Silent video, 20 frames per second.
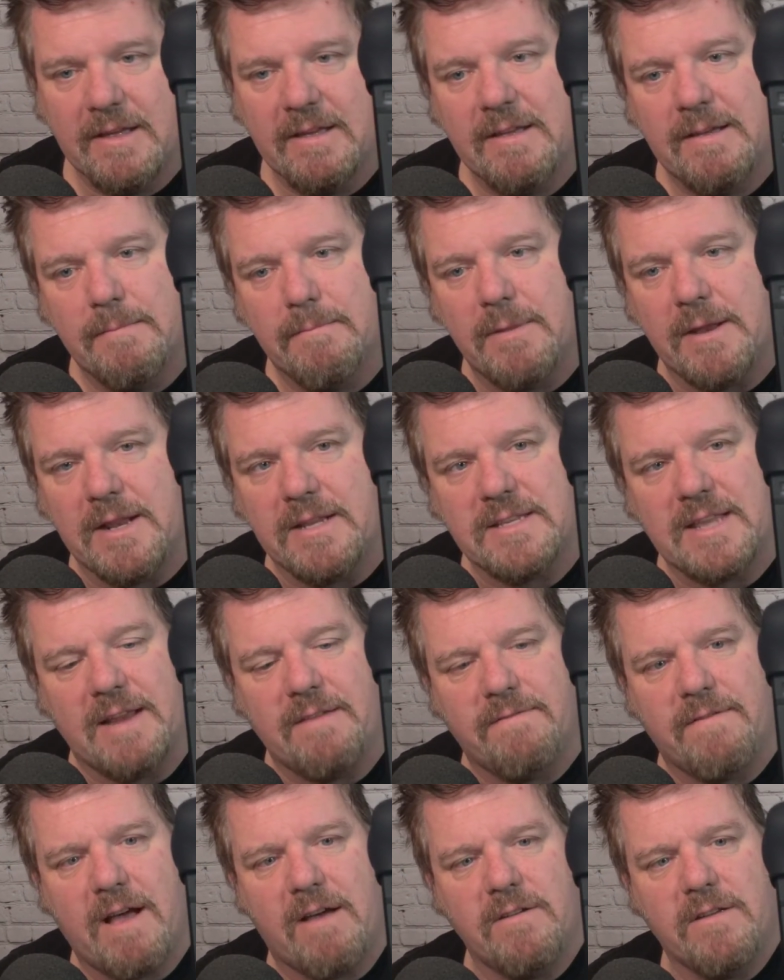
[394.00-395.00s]
but it's
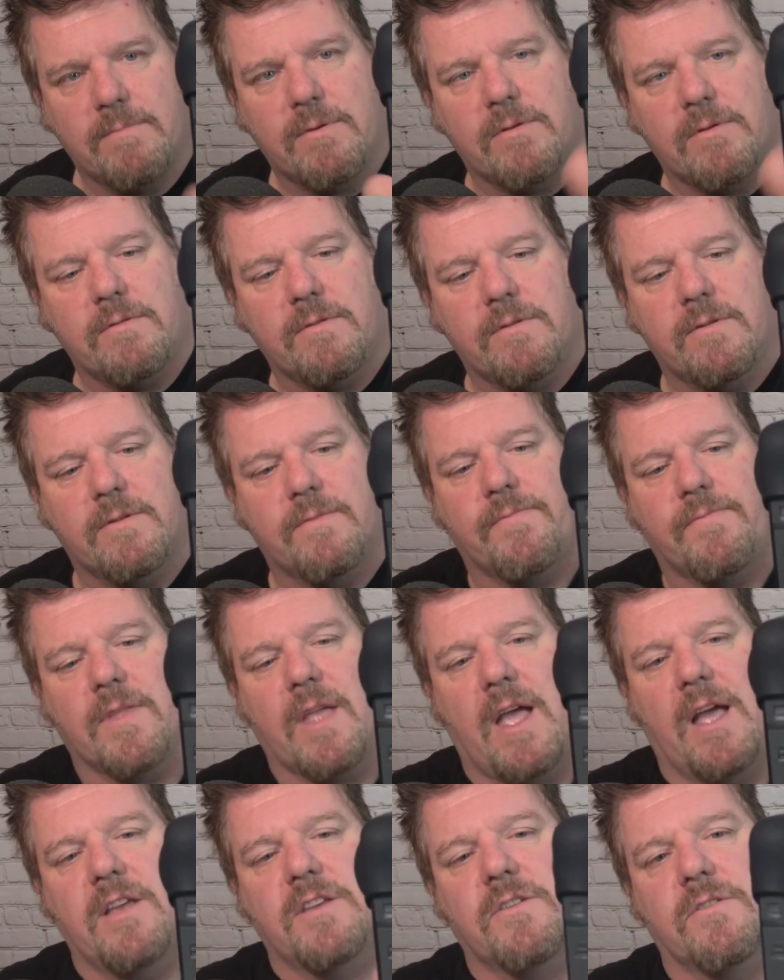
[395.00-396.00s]
invaluable.
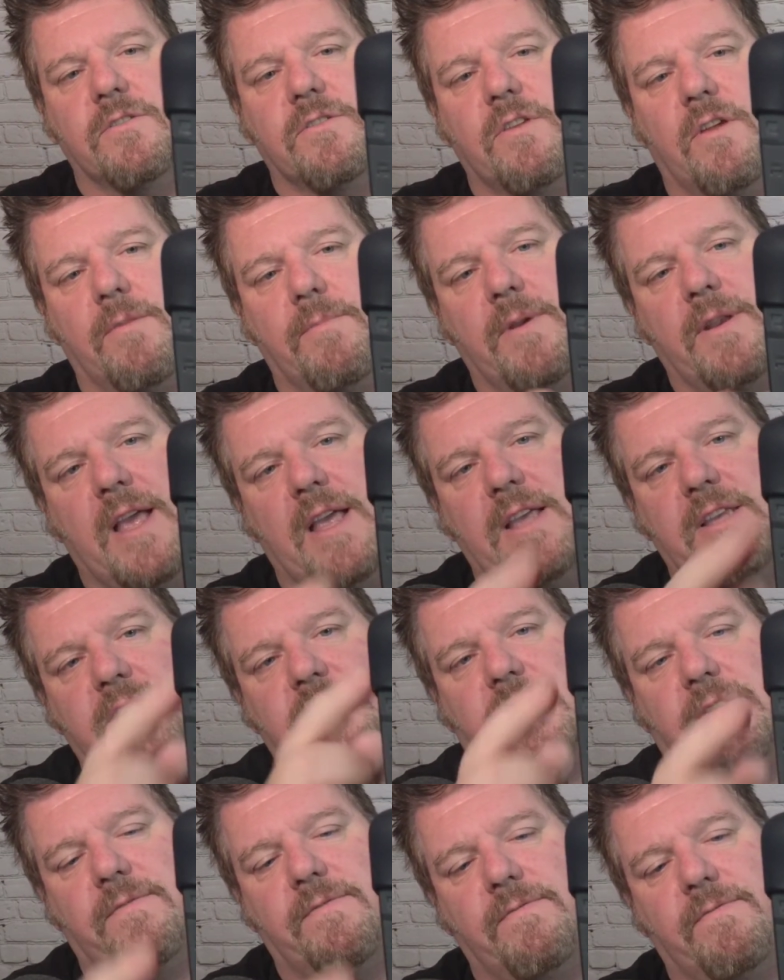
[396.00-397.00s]
I also thought it'd be
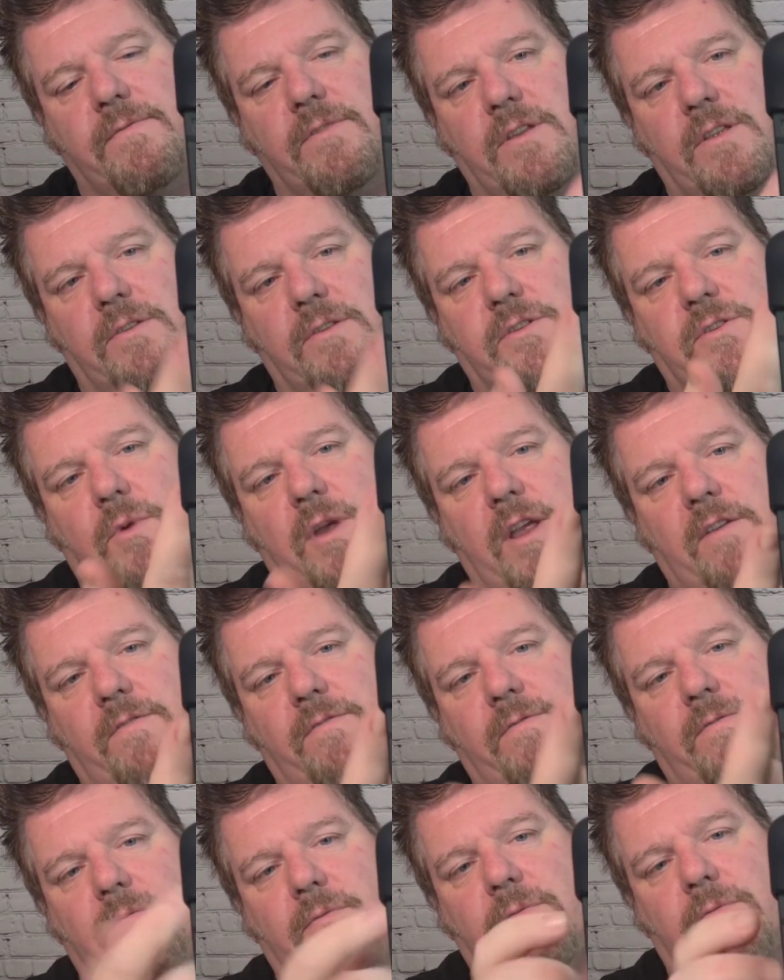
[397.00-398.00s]
nice if there's a way of,
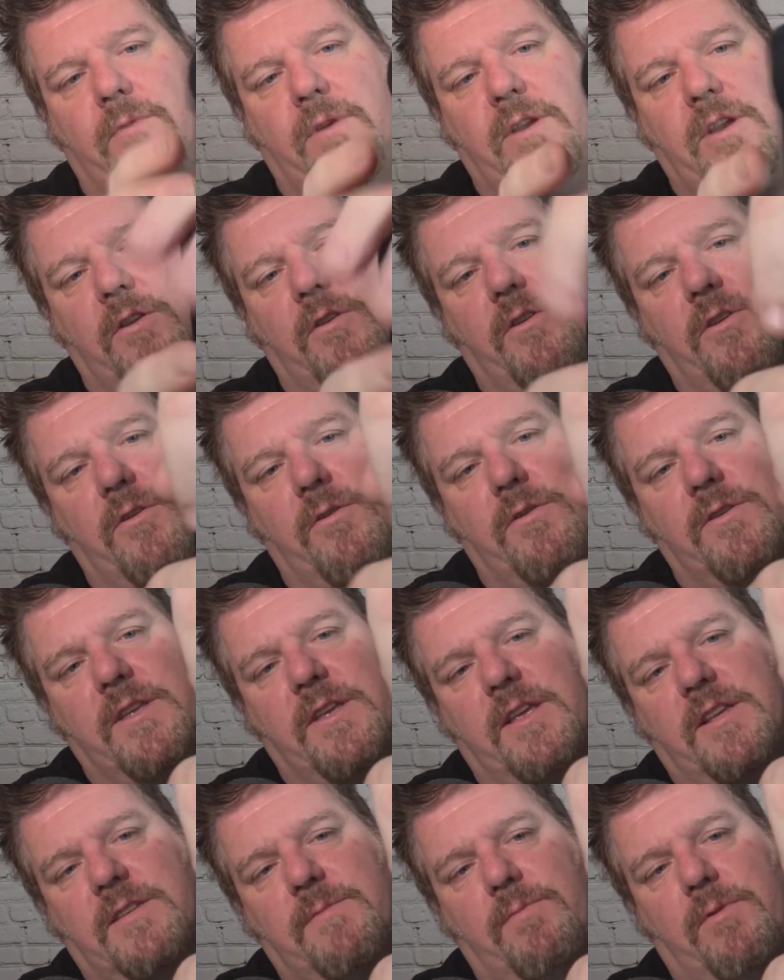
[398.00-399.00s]
when you're not
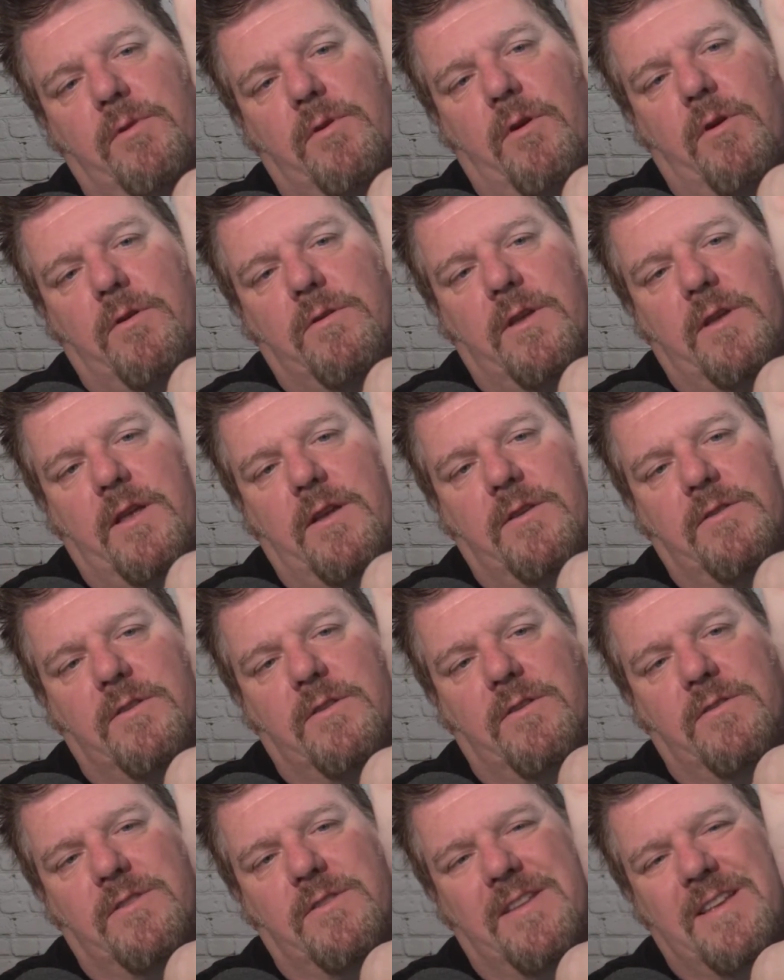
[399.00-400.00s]
using it, to put it on and
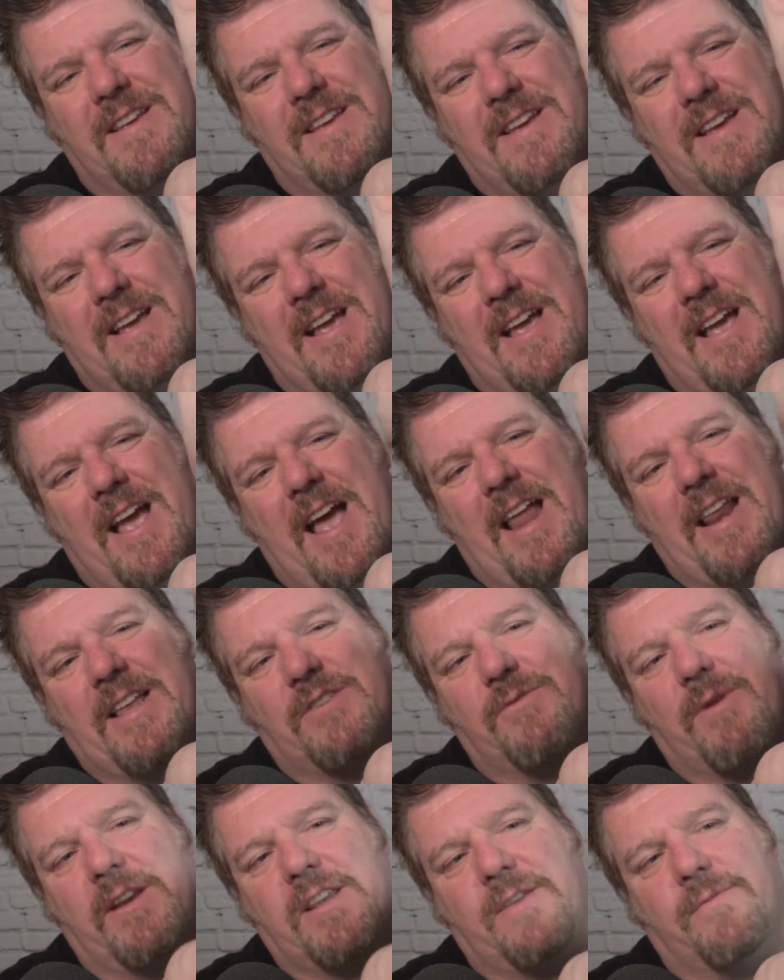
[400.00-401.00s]

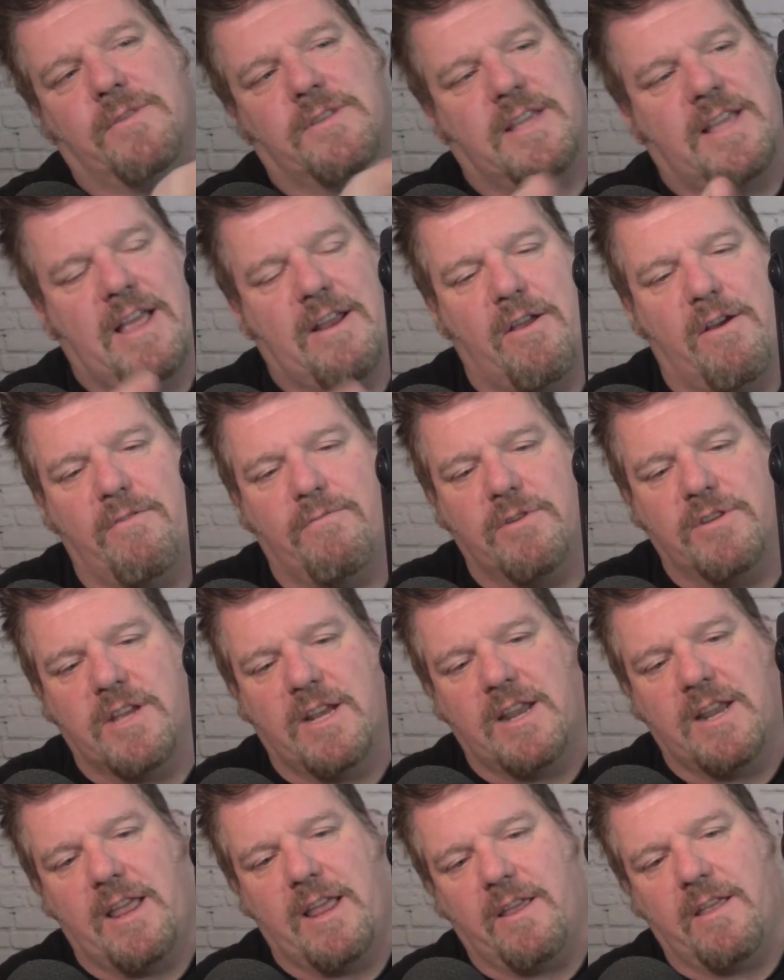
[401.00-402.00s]
it's quite difficult to get off, which I
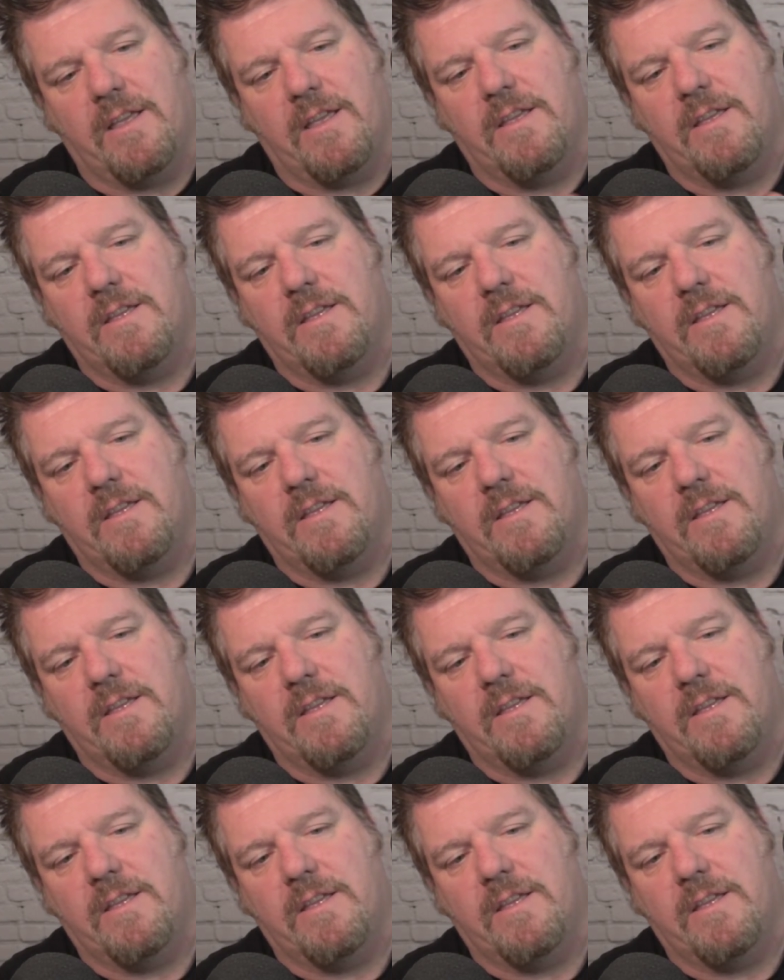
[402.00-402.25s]
like.